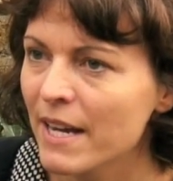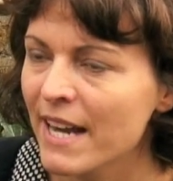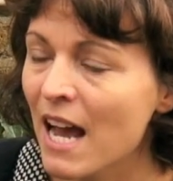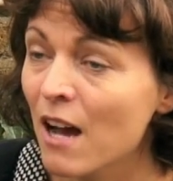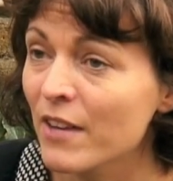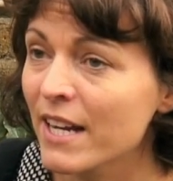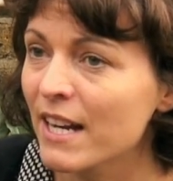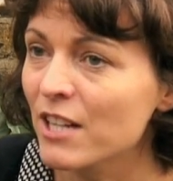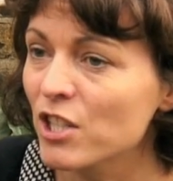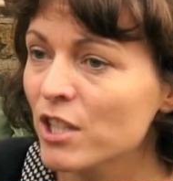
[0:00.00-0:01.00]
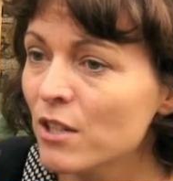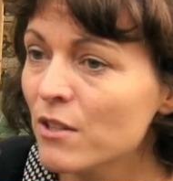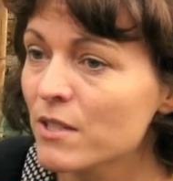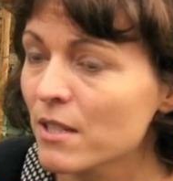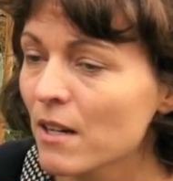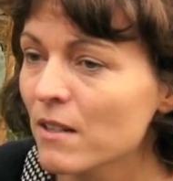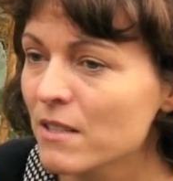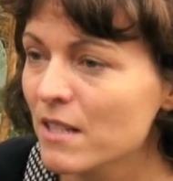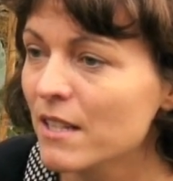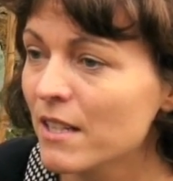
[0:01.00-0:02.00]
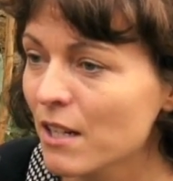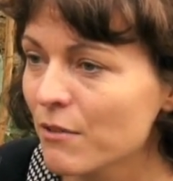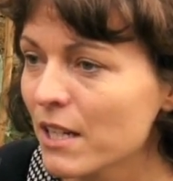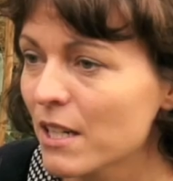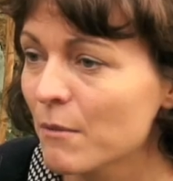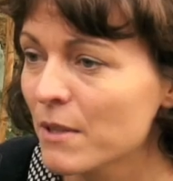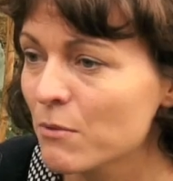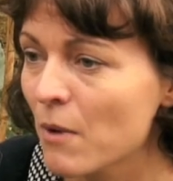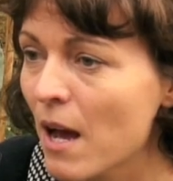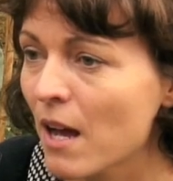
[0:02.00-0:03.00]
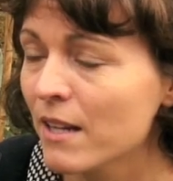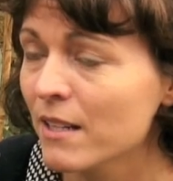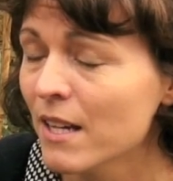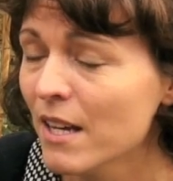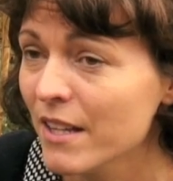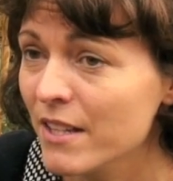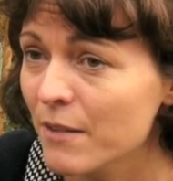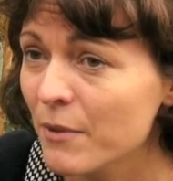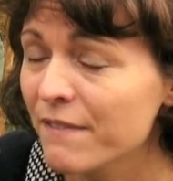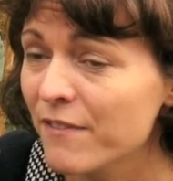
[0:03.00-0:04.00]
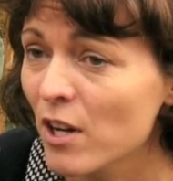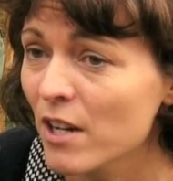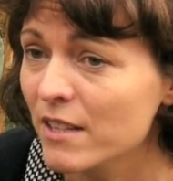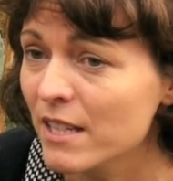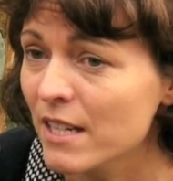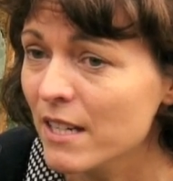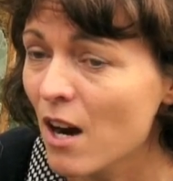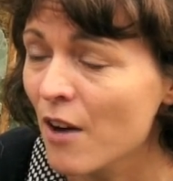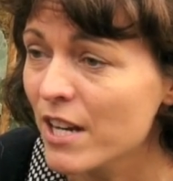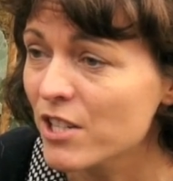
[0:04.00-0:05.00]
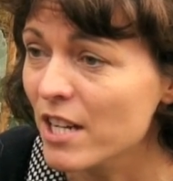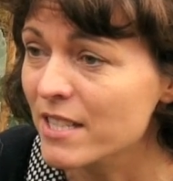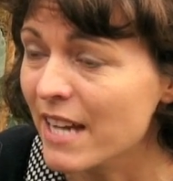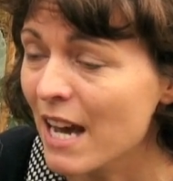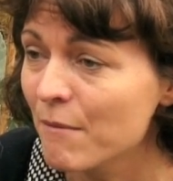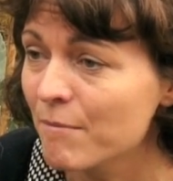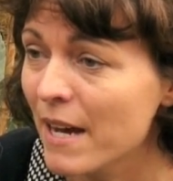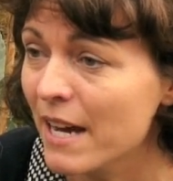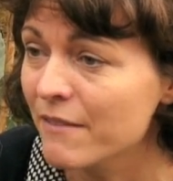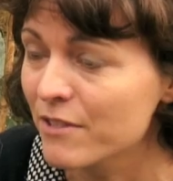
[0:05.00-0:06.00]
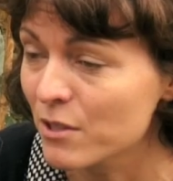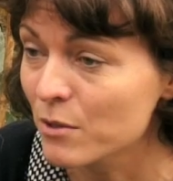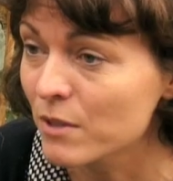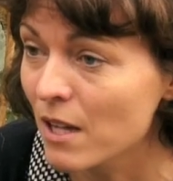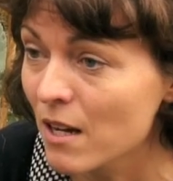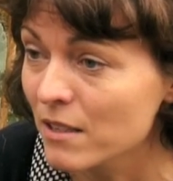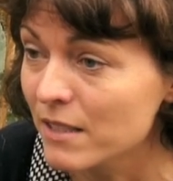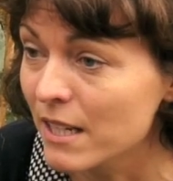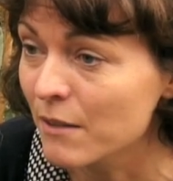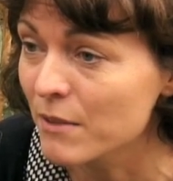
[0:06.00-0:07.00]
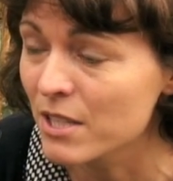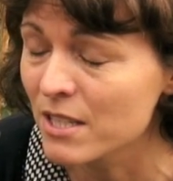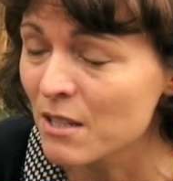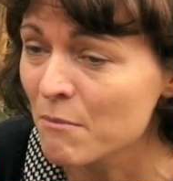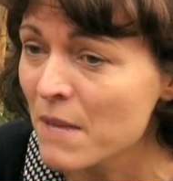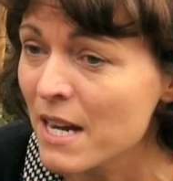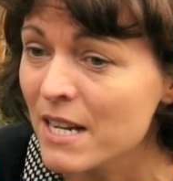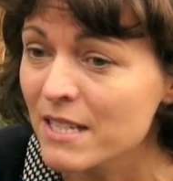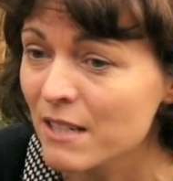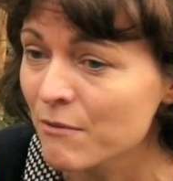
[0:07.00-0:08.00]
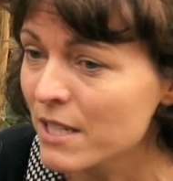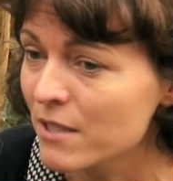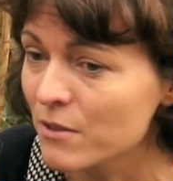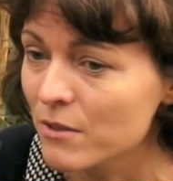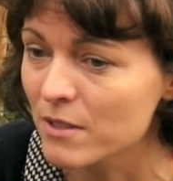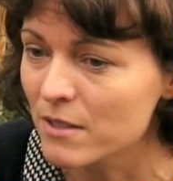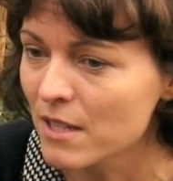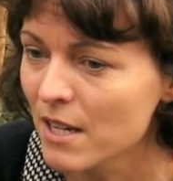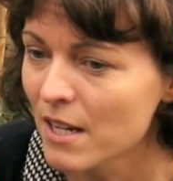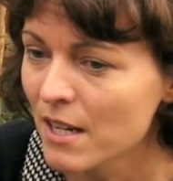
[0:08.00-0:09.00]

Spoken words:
and how they can actually use the garden in the curriculum as well. And we followed the RHS campaign for school gardening, which is an amazing resource.